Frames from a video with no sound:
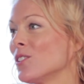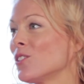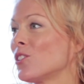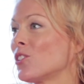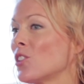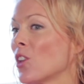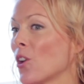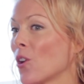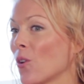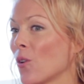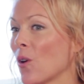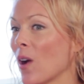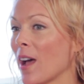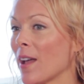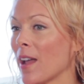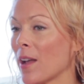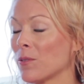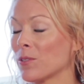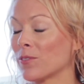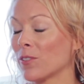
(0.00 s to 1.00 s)
So
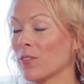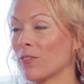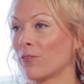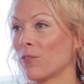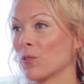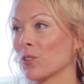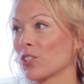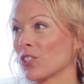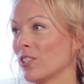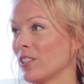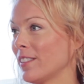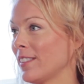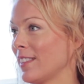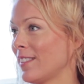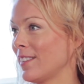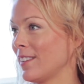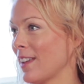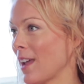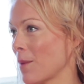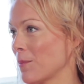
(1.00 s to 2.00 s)
I was very fortunate
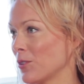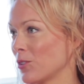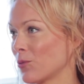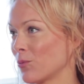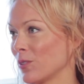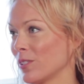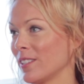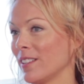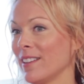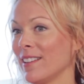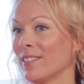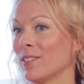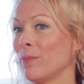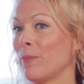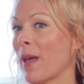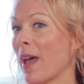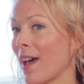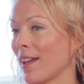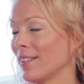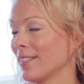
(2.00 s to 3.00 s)
that the damage wasn't as
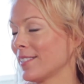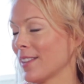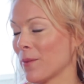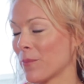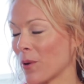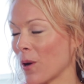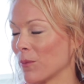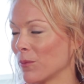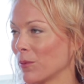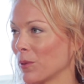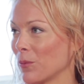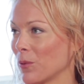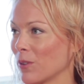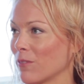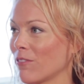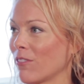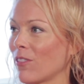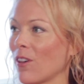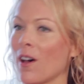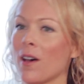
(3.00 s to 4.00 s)
bad as I probably
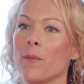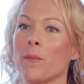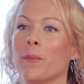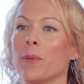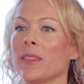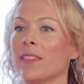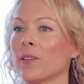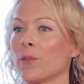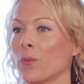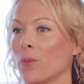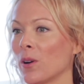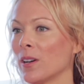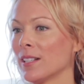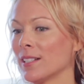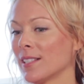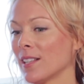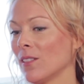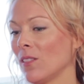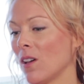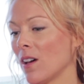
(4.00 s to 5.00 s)
would have thought, but there
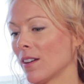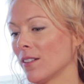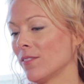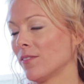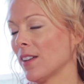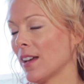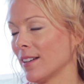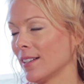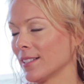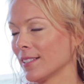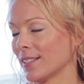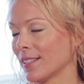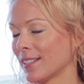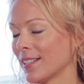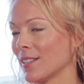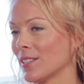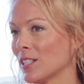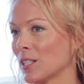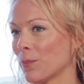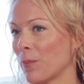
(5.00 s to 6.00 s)
was a lot of
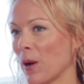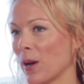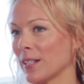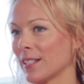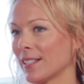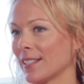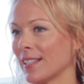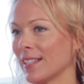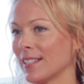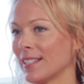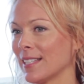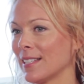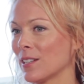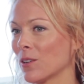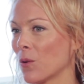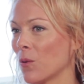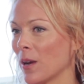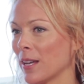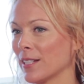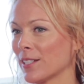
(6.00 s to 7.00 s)
sunspots that
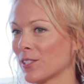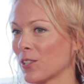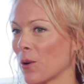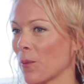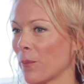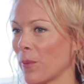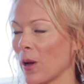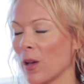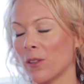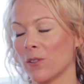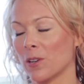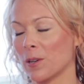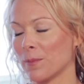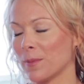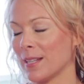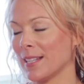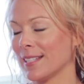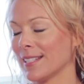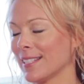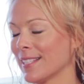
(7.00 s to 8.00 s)
didn't quite start
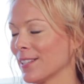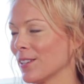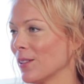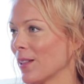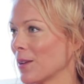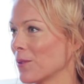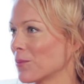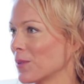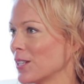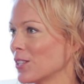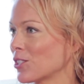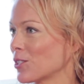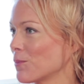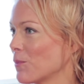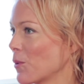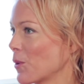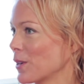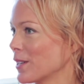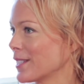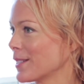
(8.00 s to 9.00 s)
bothering me until I
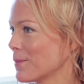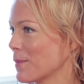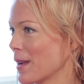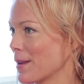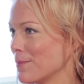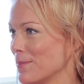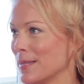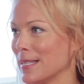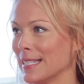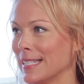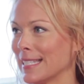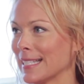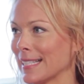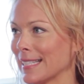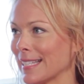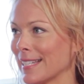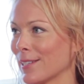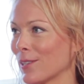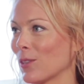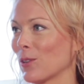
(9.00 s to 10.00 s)
reached more into my mid
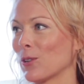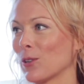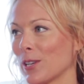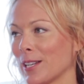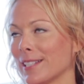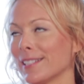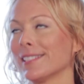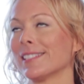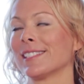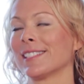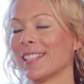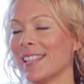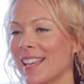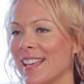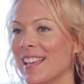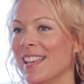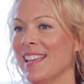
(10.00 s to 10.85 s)
to late 30s.